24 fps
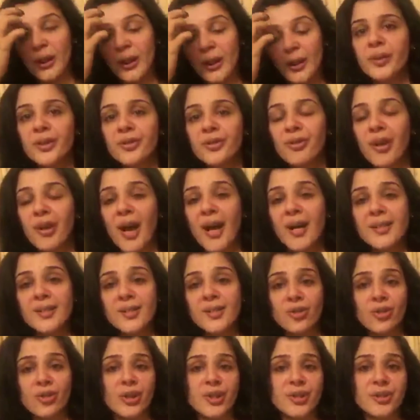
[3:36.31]
So
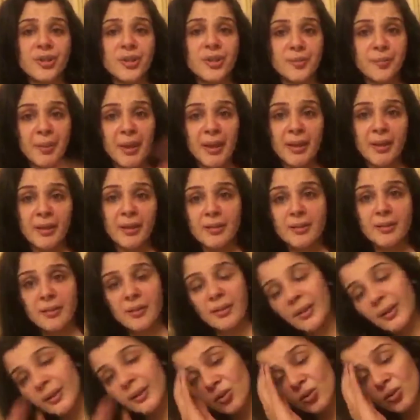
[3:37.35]
wheatgrass, you can just make it
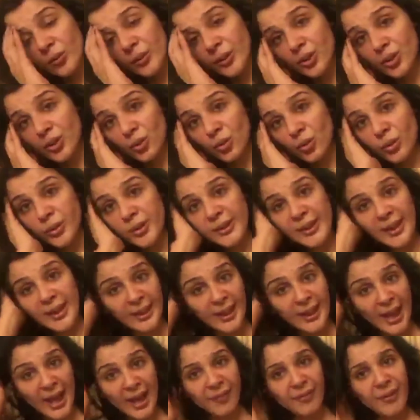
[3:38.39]
into a juice
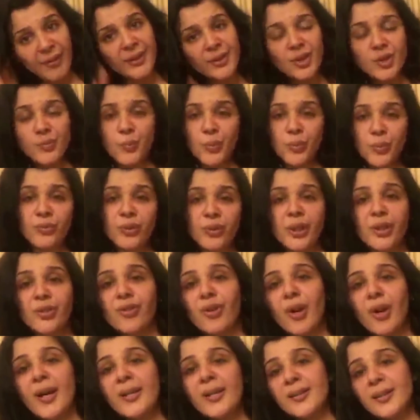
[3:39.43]
and have like, just put
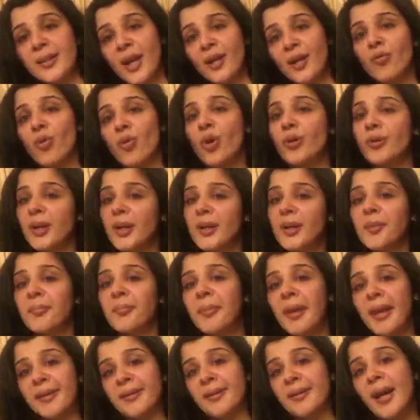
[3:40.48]
wheatgrass and water in
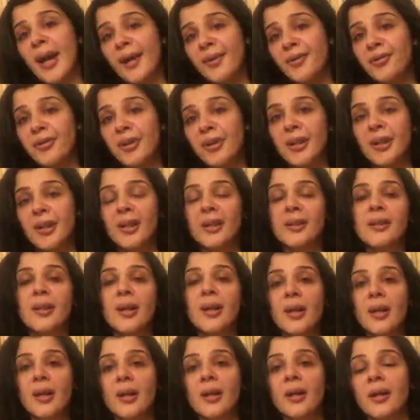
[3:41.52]
a blender and drink it.
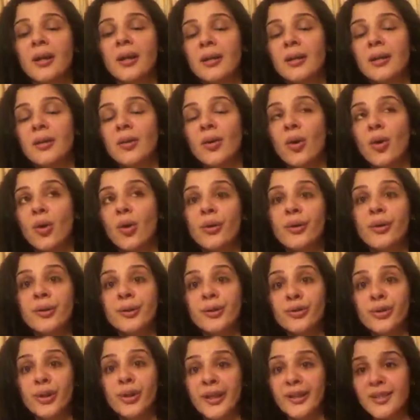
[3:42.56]
Or
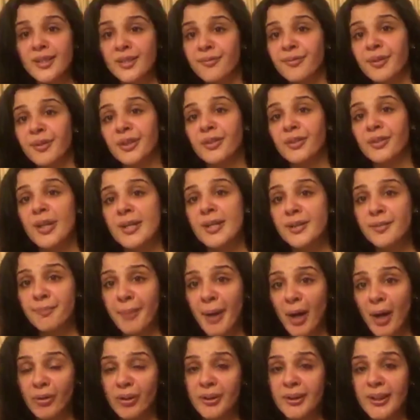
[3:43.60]
you get this wheatgrass
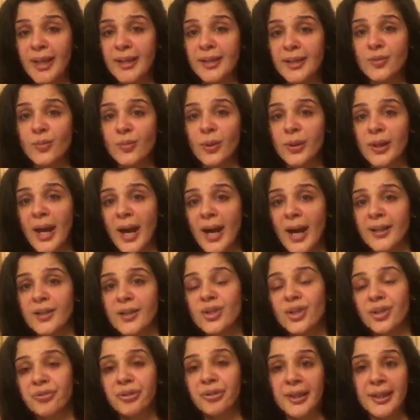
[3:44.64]
powder. That is what
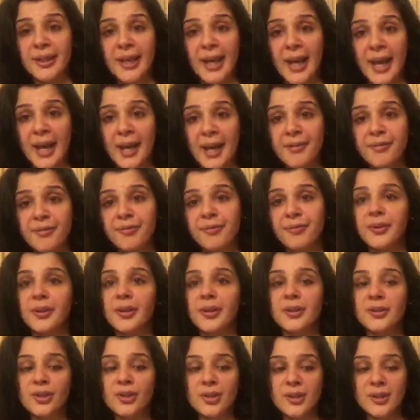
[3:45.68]
I generally have.
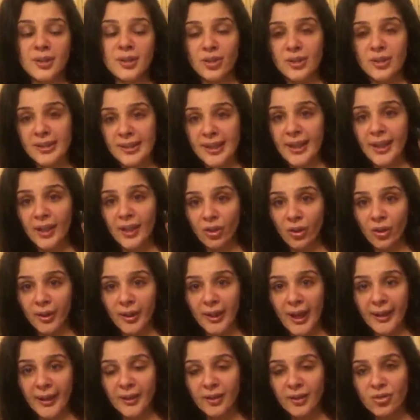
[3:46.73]
It's like an
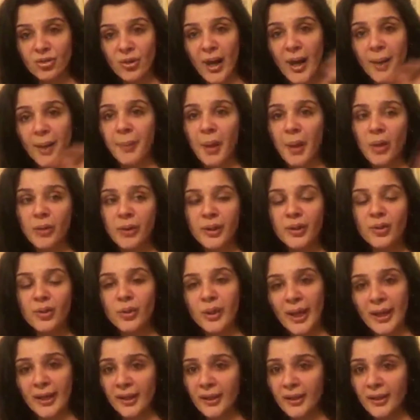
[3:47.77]
organic dry powder.
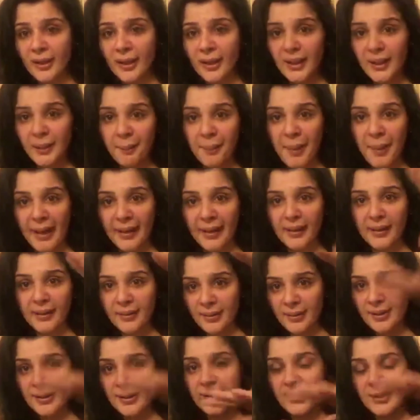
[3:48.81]
You get it in a
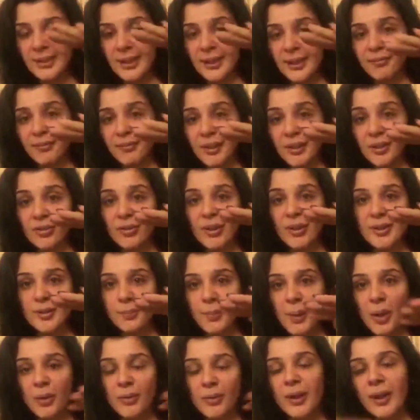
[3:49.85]
packet. It's like wheatgrass
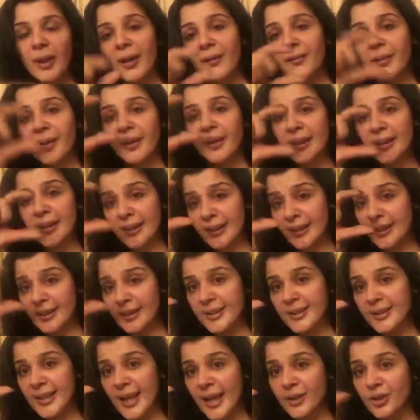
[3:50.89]
powder, and there are little
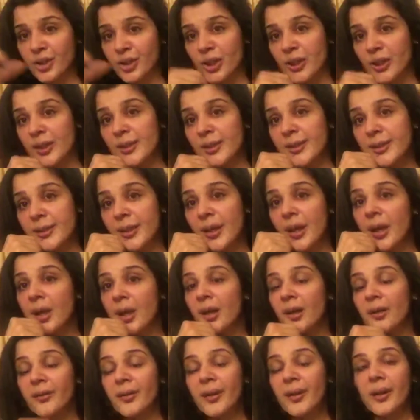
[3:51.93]
sachets.
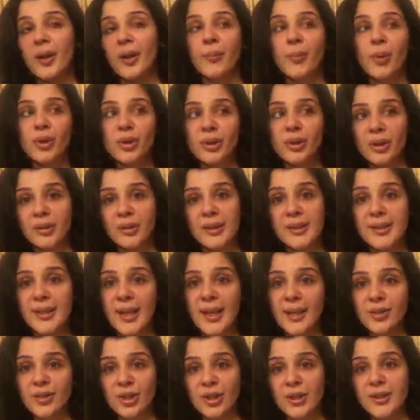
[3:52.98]
There are about 30
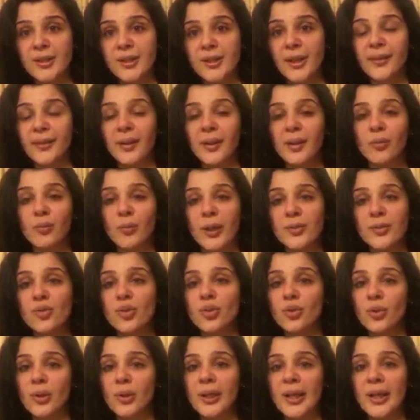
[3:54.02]
sachets I think in one,
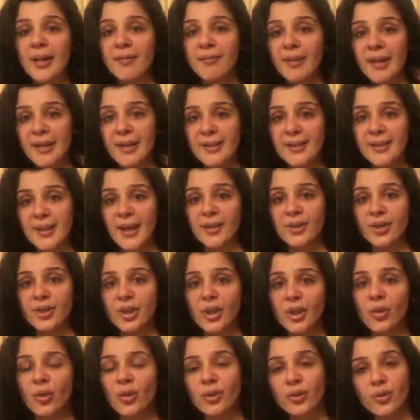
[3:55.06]
so you can have 1
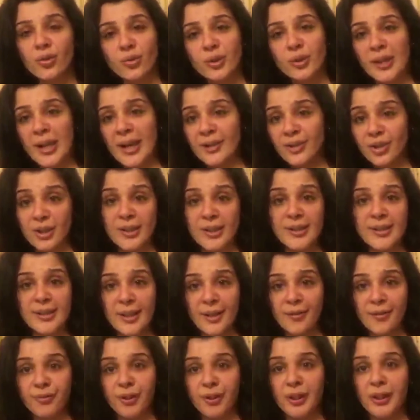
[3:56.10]
sachet or 2 sachets
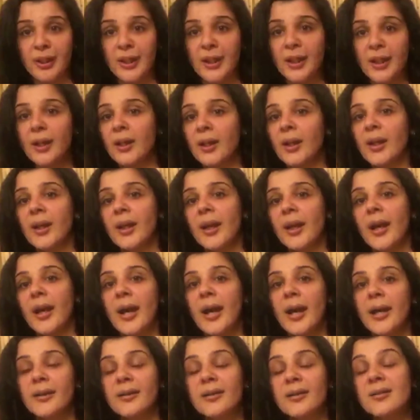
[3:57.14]
every day,
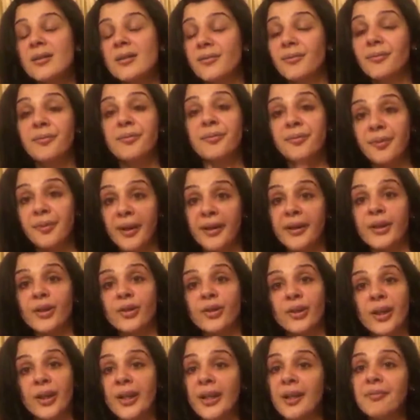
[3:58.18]
and it's very
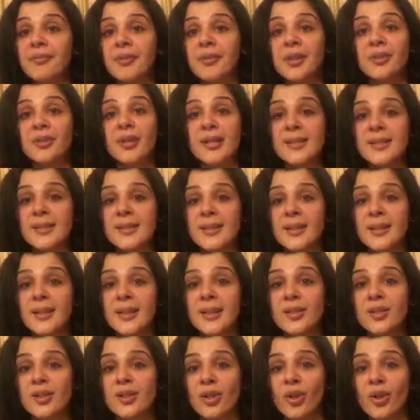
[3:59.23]
good. Again, wheatgrass
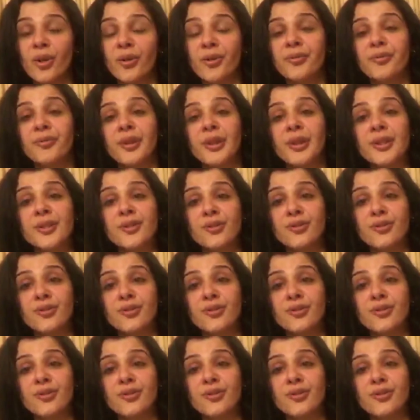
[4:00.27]
contains chlorophyll.